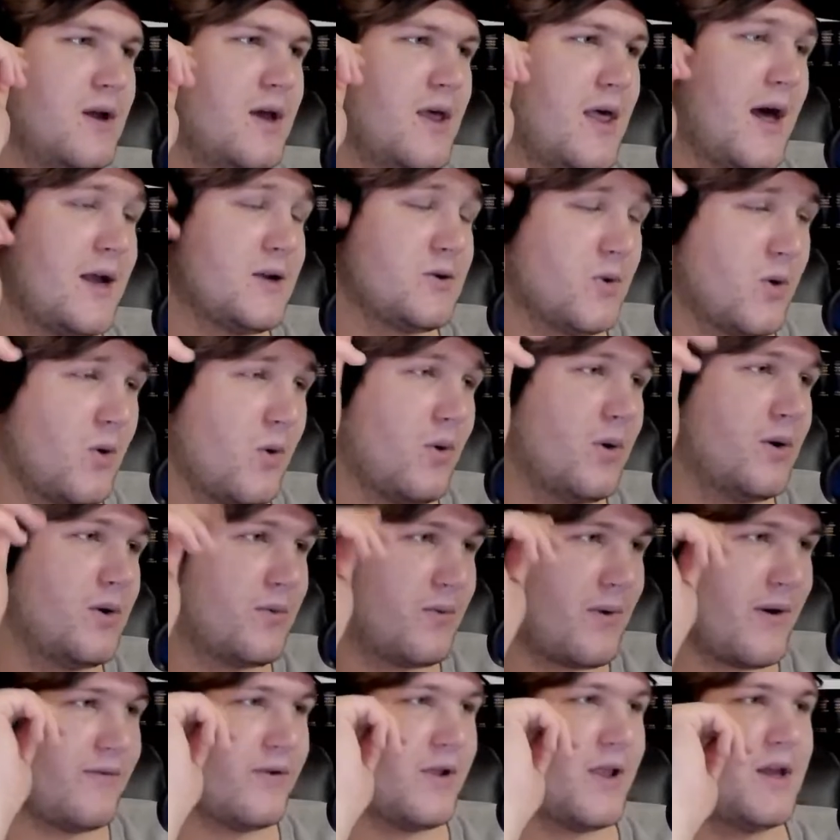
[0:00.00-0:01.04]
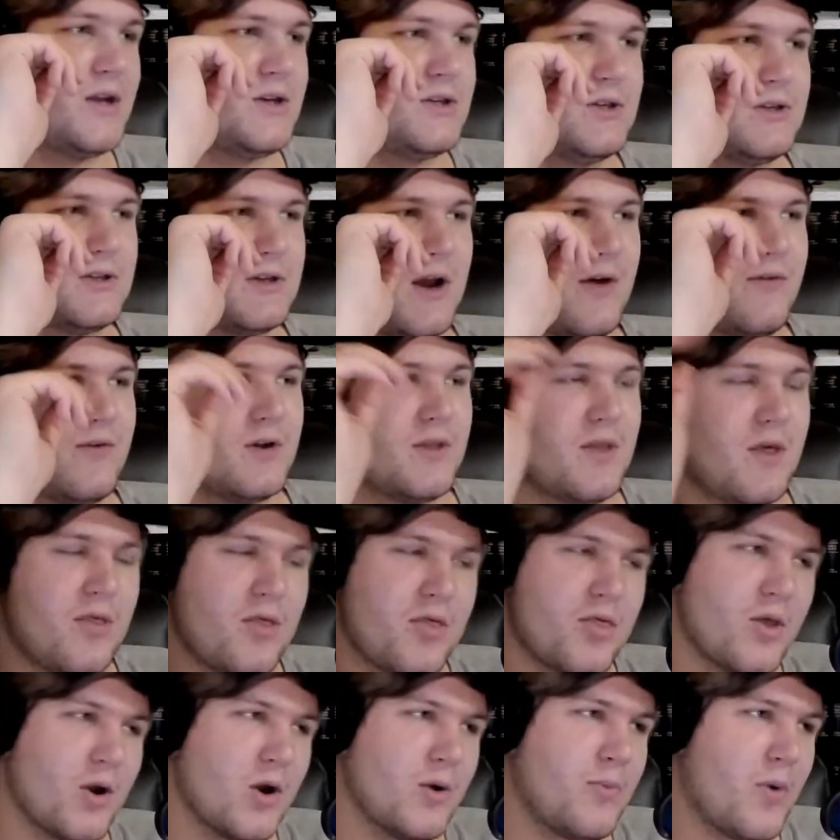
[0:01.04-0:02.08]
That's what On Revelation is covering. Then
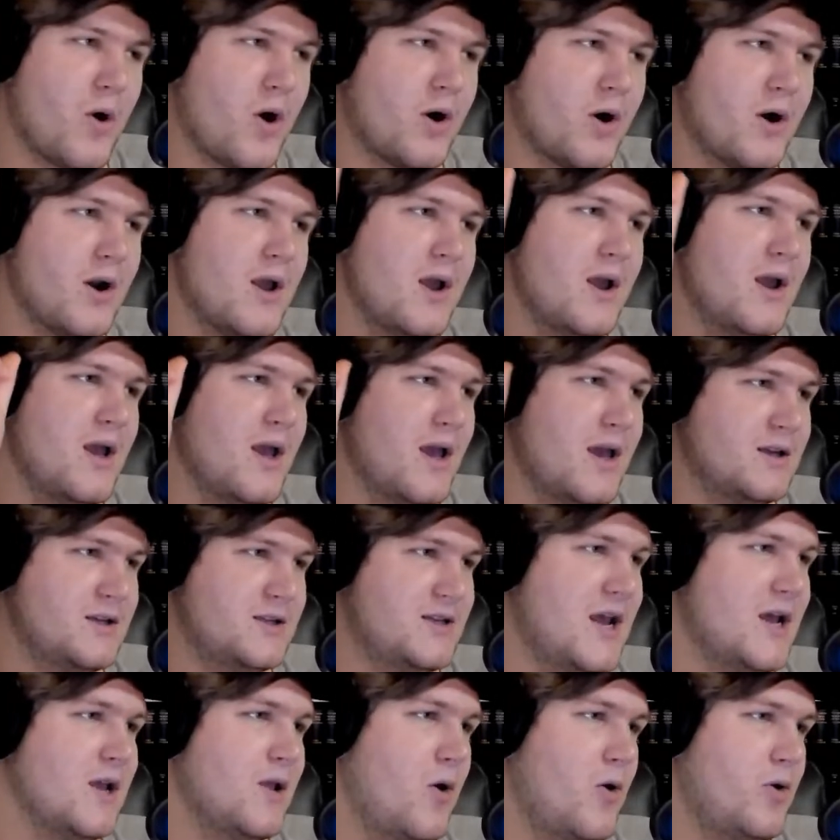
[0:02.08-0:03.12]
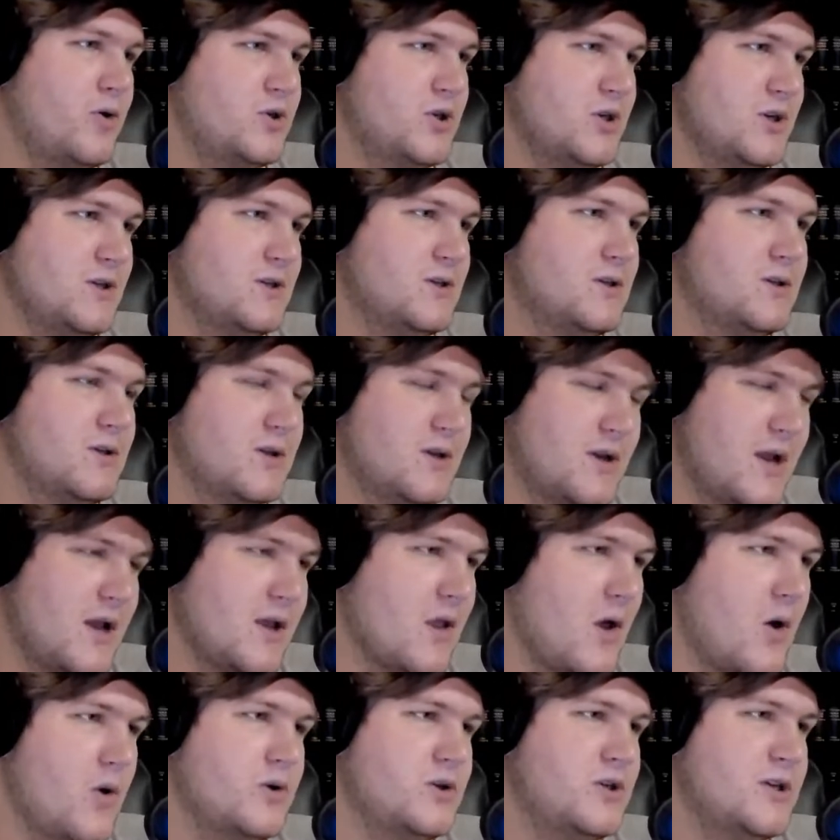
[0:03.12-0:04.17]
the third part is De Locis. De
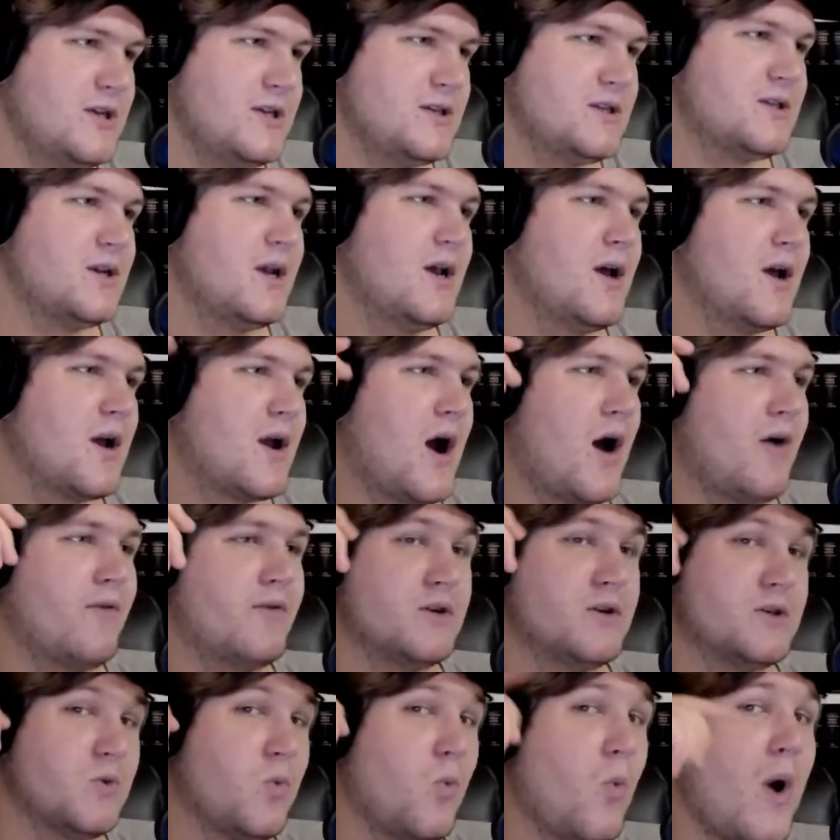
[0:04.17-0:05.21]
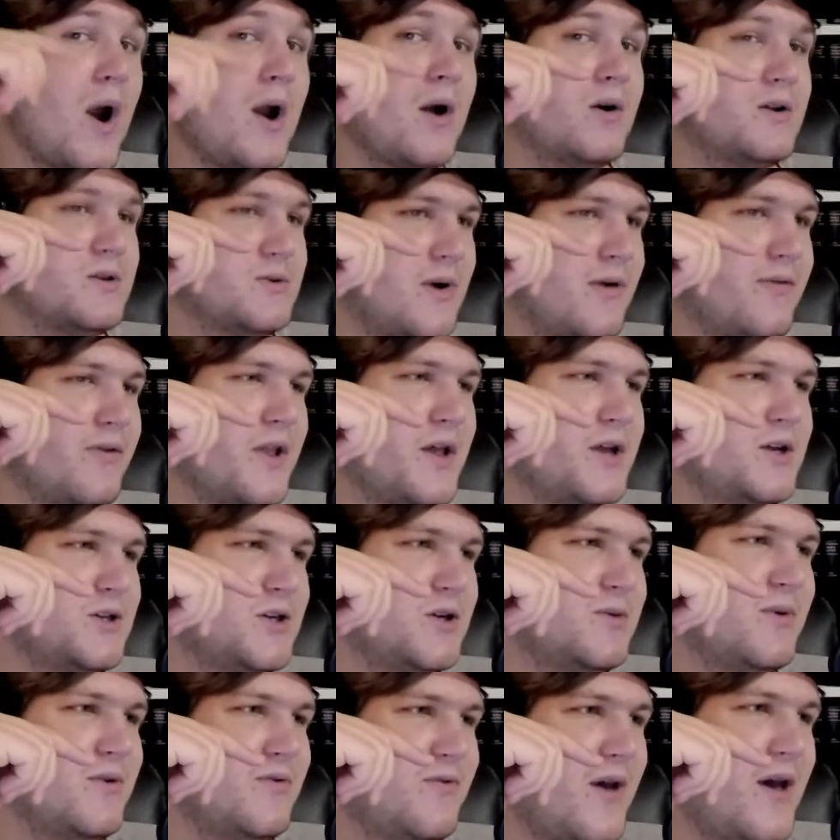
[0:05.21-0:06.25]
Locis covers where is
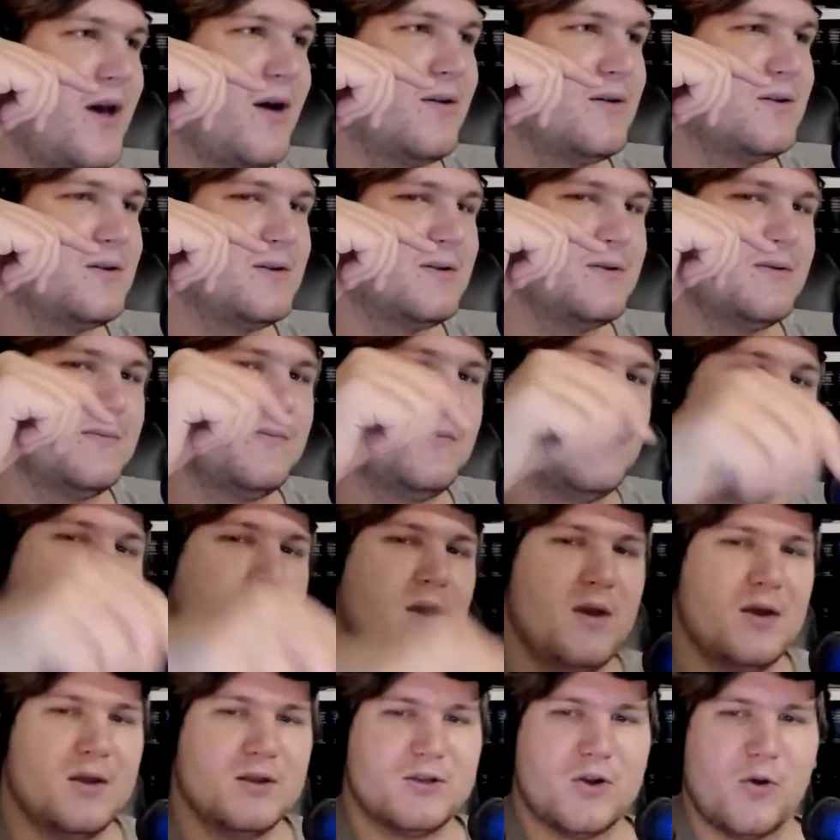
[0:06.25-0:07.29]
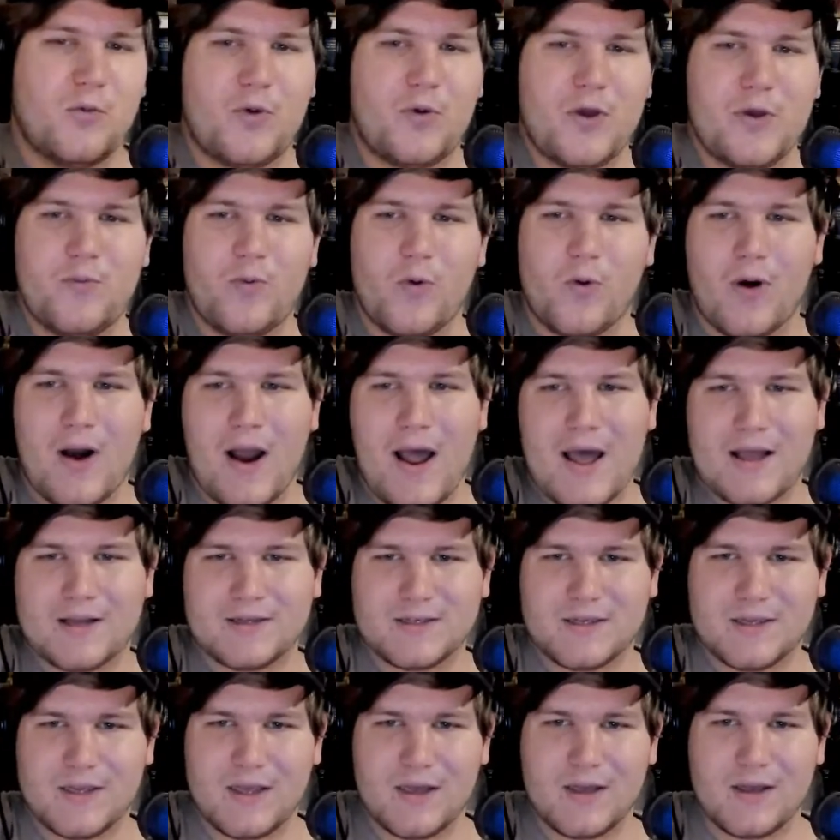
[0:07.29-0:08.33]
revelation to be found. So people were
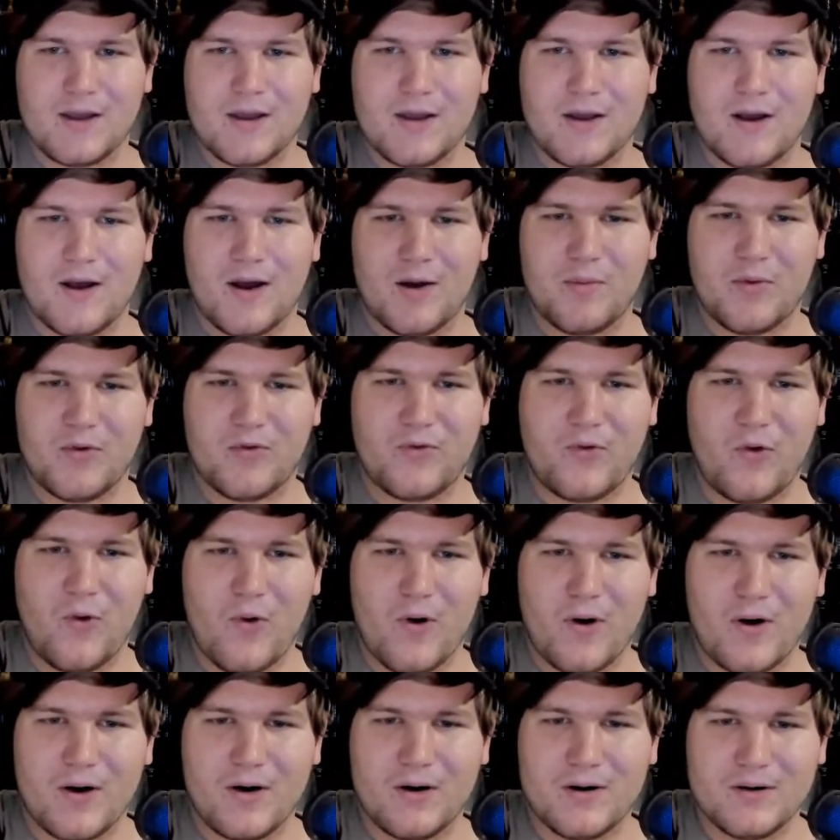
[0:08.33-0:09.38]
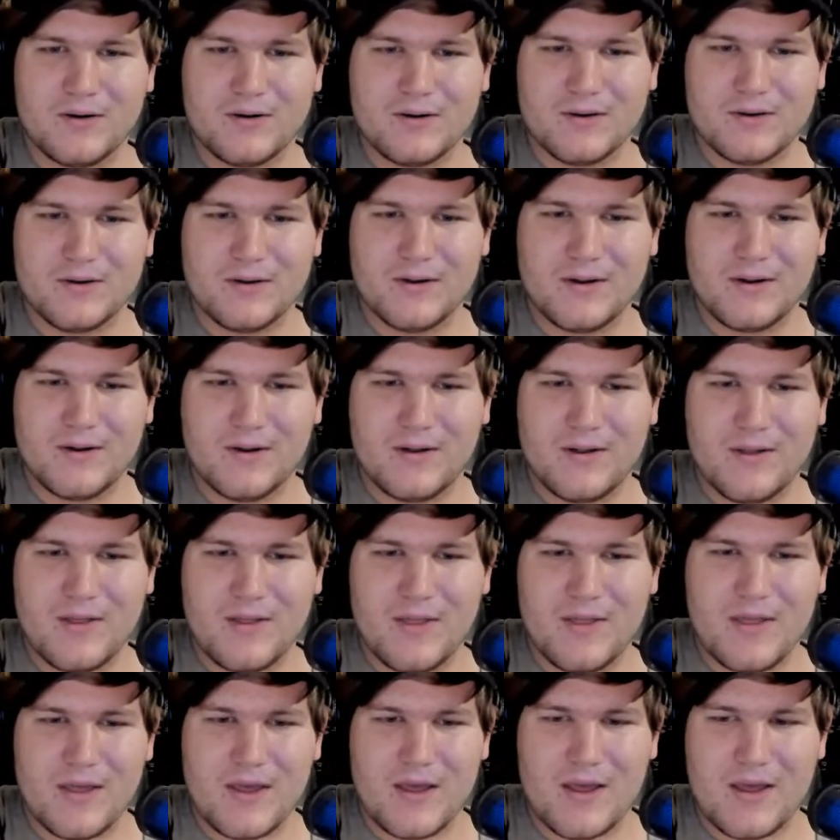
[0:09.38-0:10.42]
asking uh, before
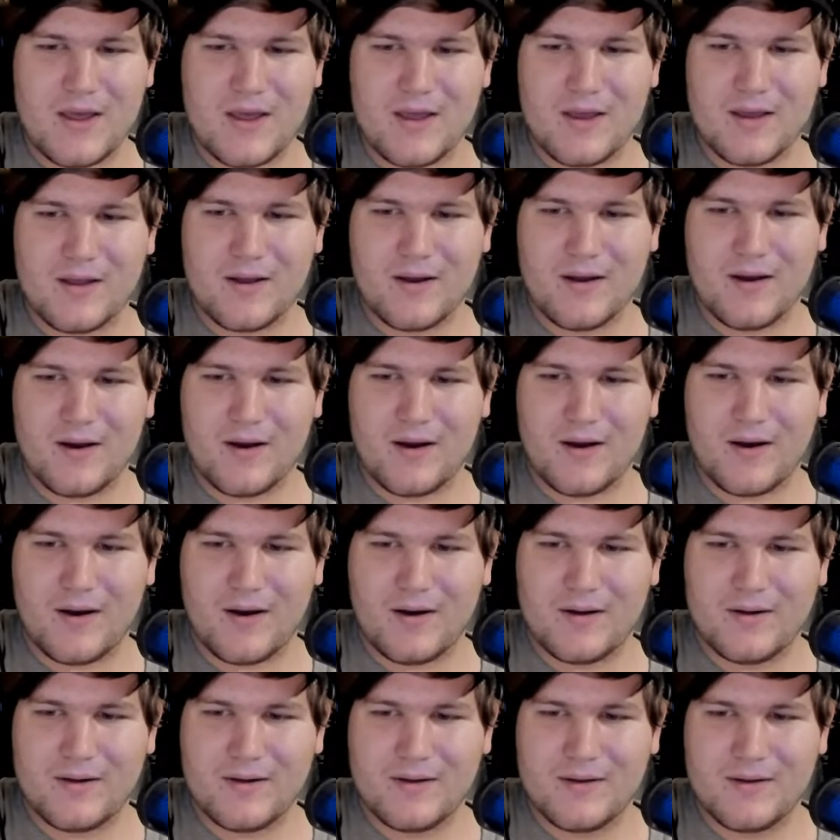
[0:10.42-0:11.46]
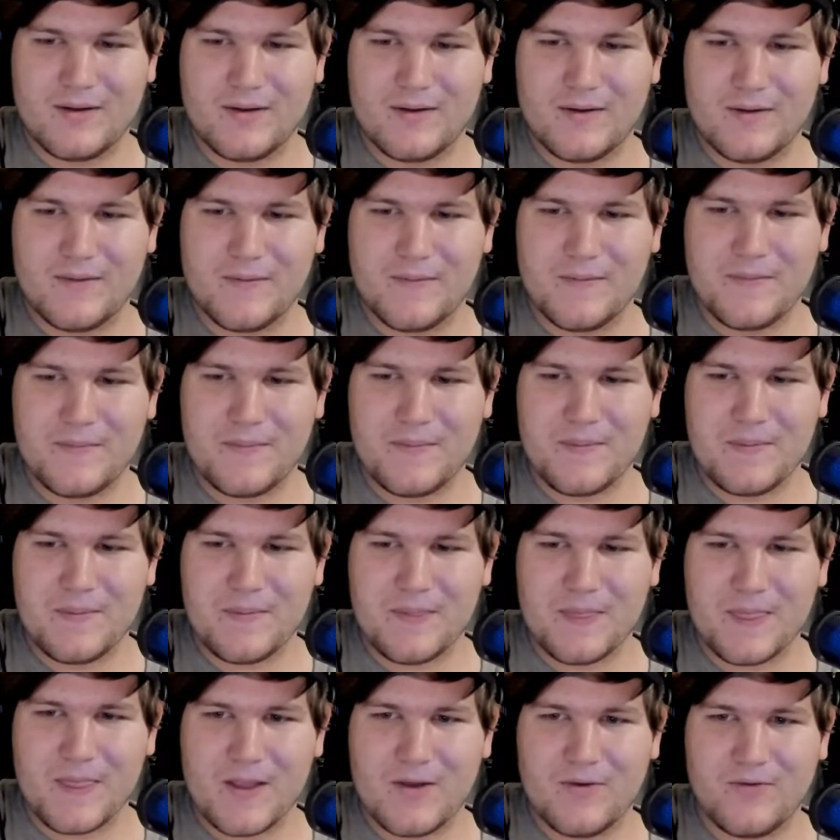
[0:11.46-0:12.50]
the uh,
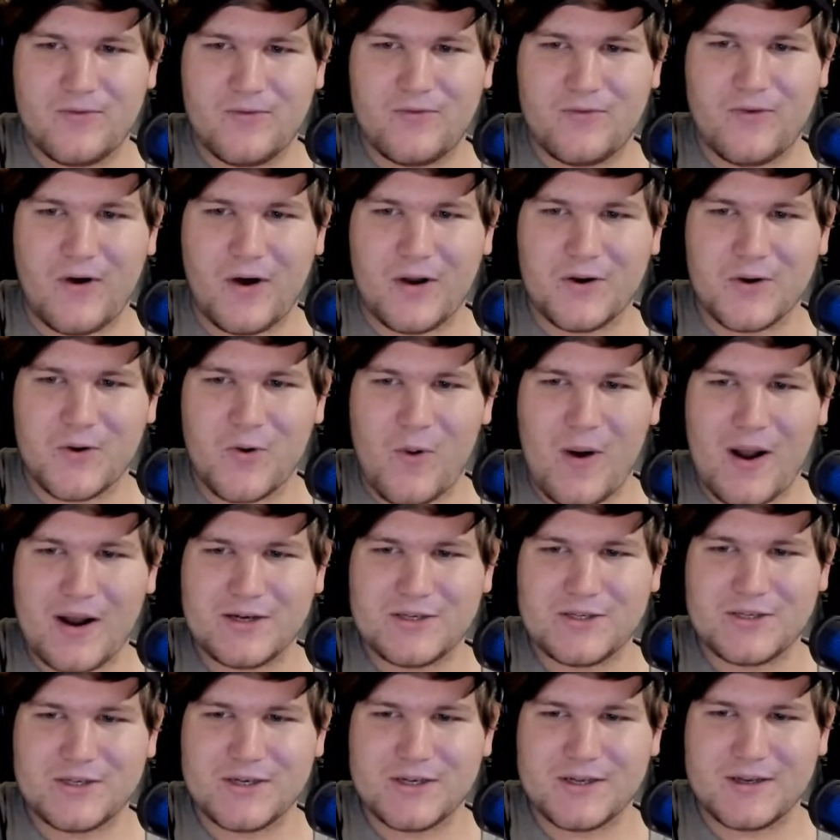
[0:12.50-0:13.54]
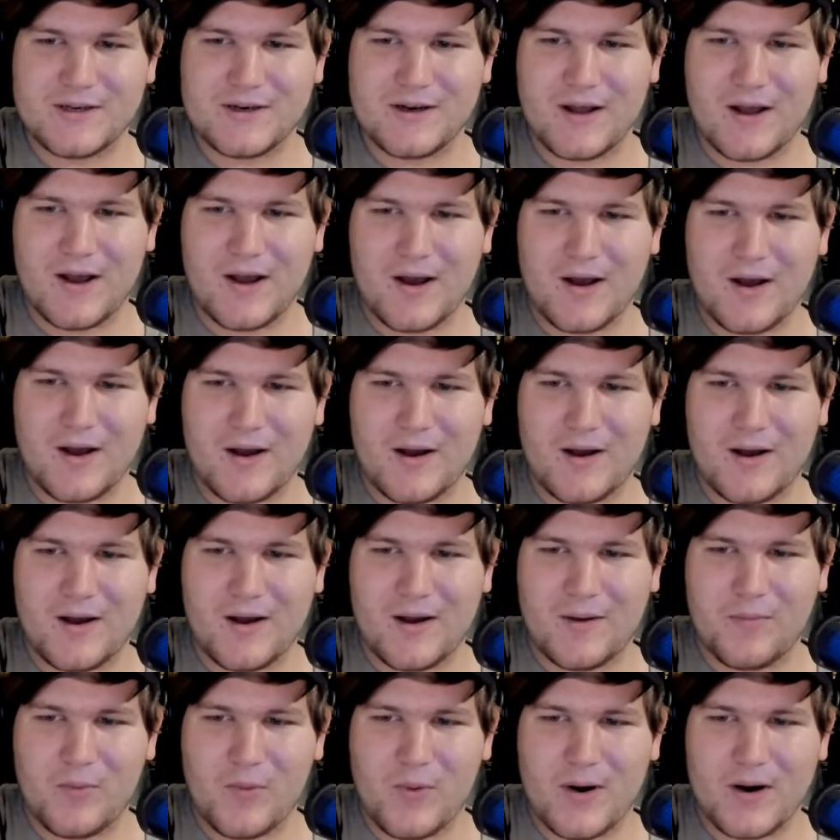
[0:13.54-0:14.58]
fun question
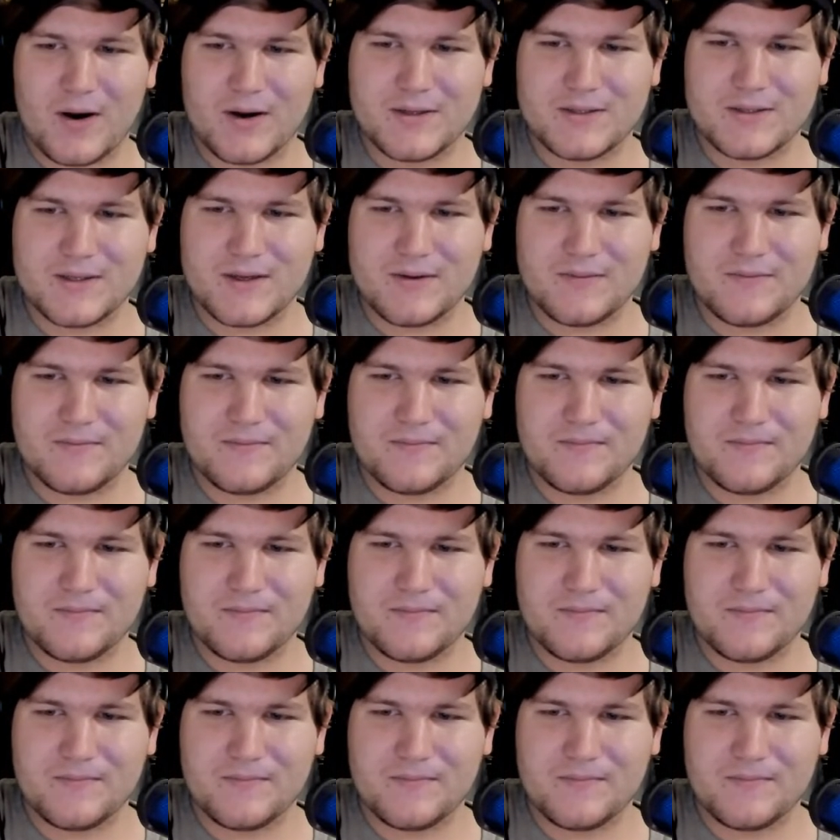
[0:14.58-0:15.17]
of where is it?